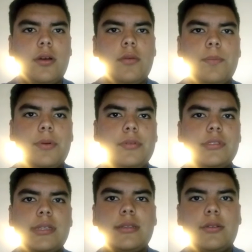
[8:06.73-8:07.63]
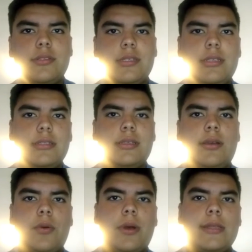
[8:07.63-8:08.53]
compound that
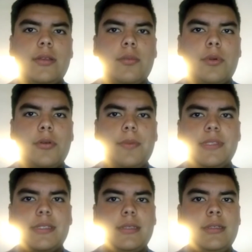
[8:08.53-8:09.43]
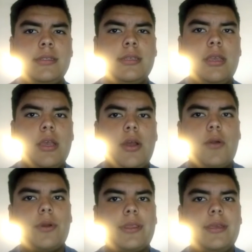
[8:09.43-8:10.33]
consists one or more benzenes
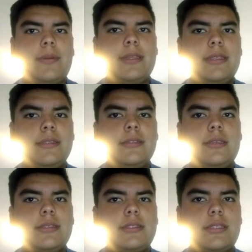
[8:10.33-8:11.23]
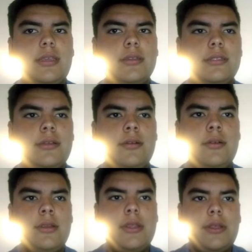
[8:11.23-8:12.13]
or equivalent
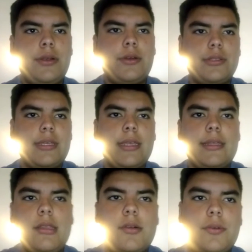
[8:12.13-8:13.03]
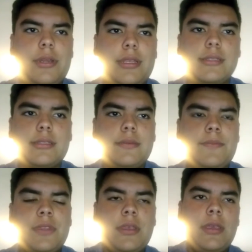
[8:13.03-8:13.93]
thereafter on cycle rings.
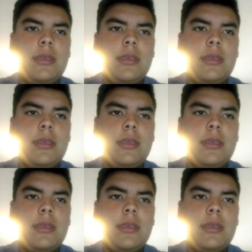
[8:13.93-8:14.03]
